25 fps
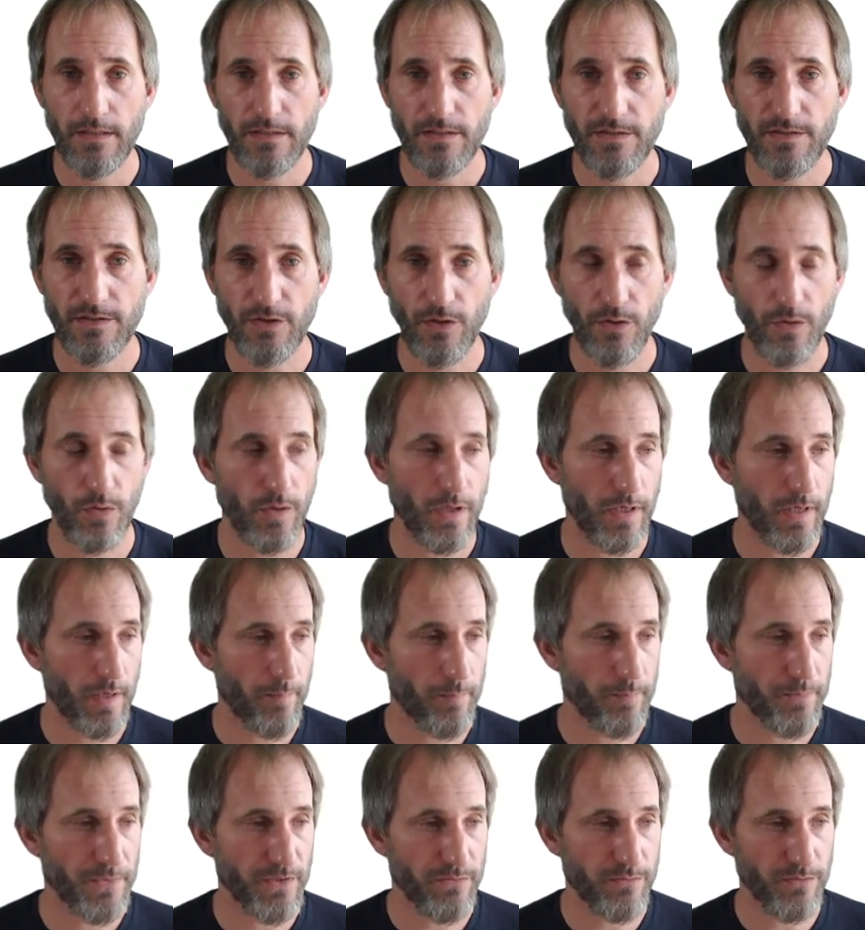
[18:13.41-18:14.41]
So
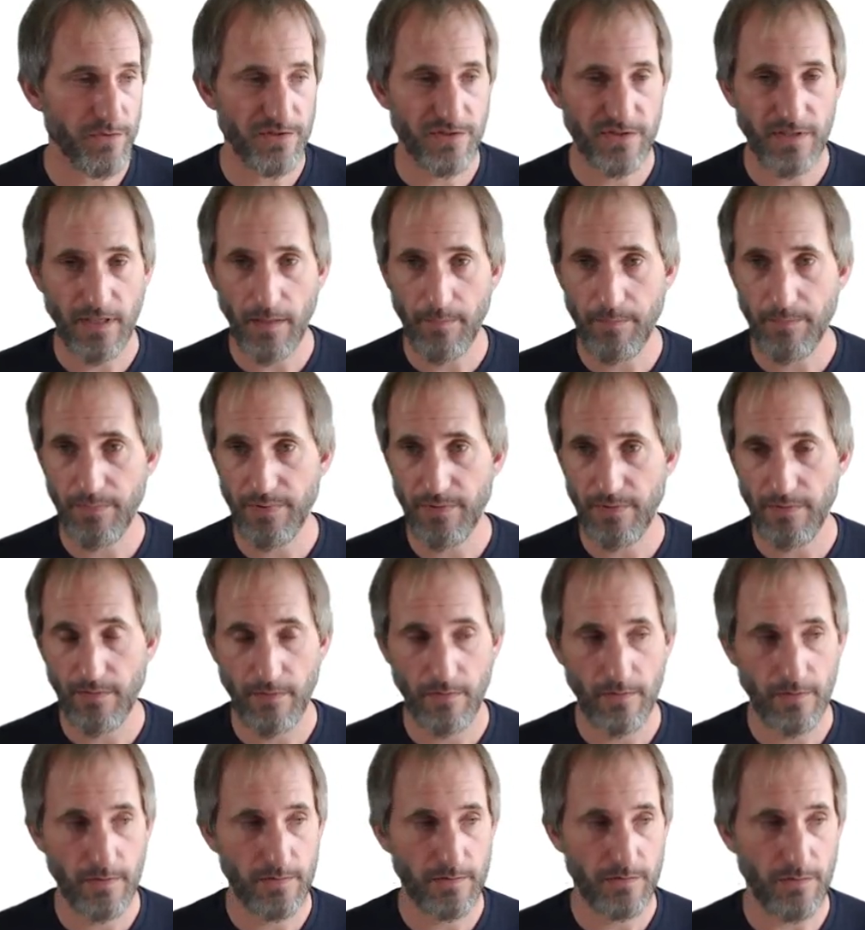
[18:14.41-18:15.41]
um, the first step
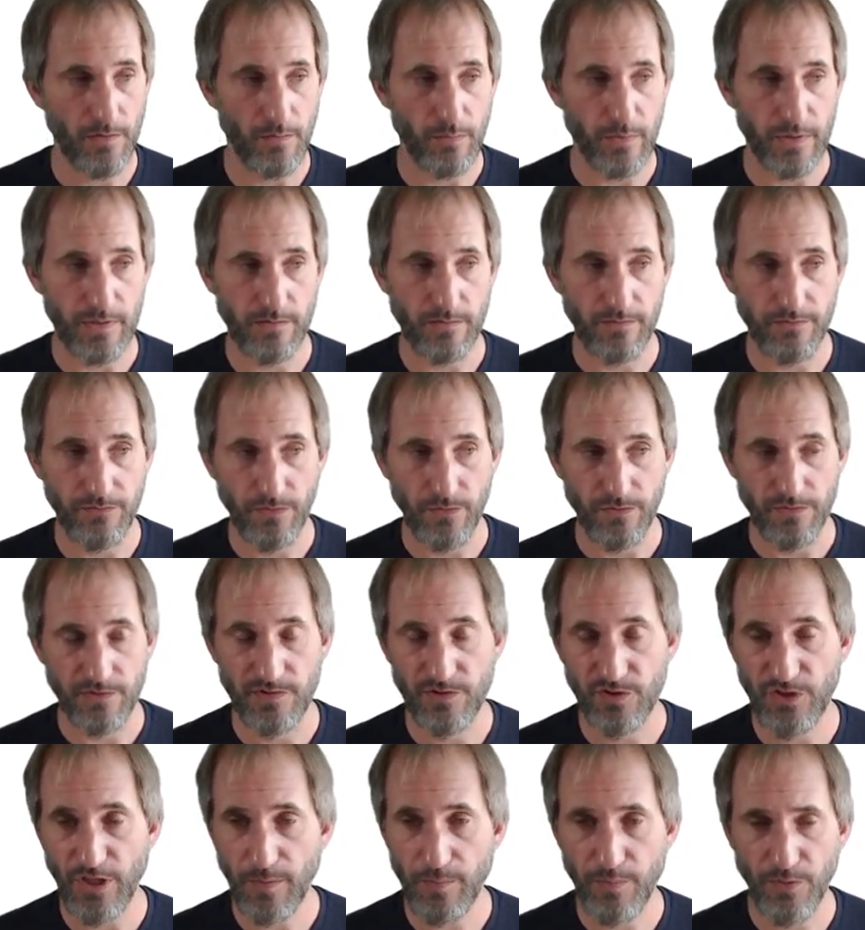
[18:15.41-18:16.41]
is always, of
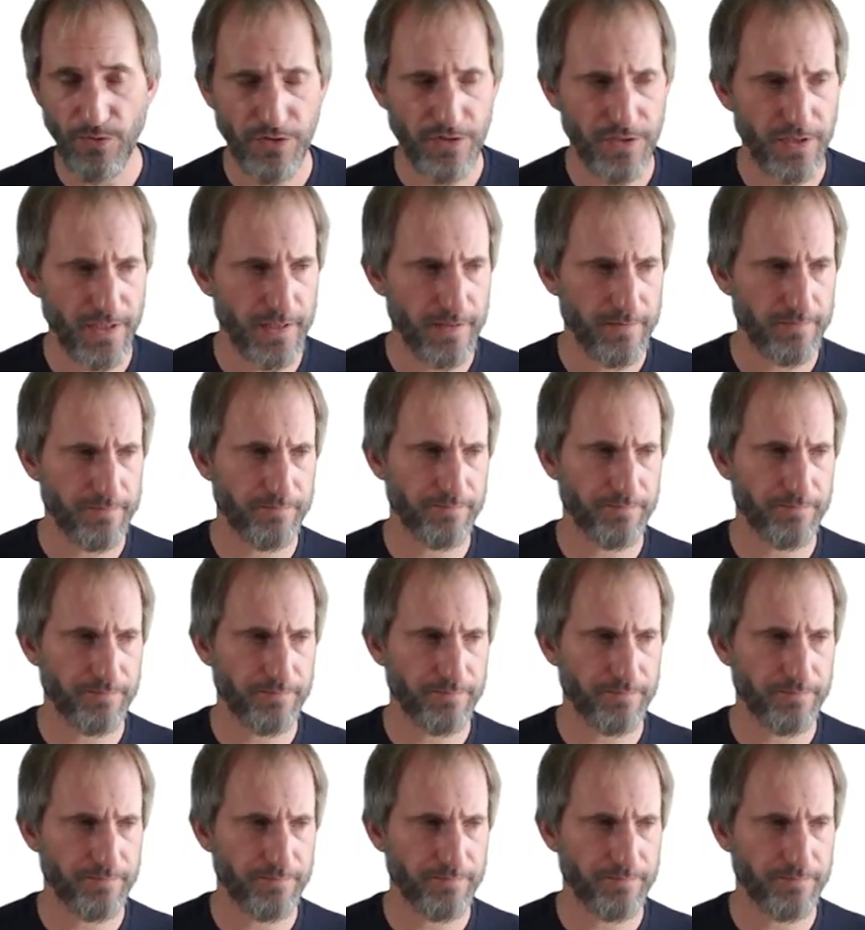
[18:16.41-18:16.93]
course, checkpointing.